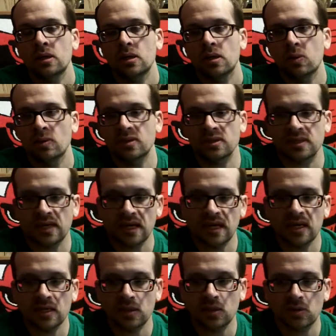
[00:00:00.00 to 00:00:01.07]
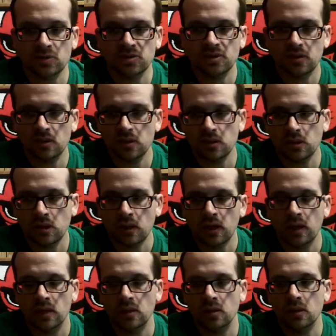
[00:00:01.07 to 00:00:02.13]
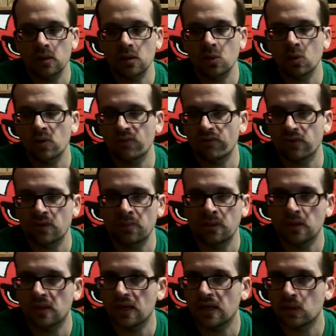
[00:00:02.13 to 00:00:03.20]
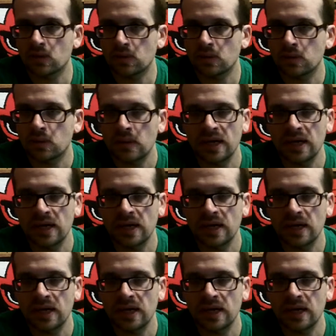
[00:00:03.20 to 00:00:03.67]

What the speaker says: When a guy goes in and going for the Bud Light one.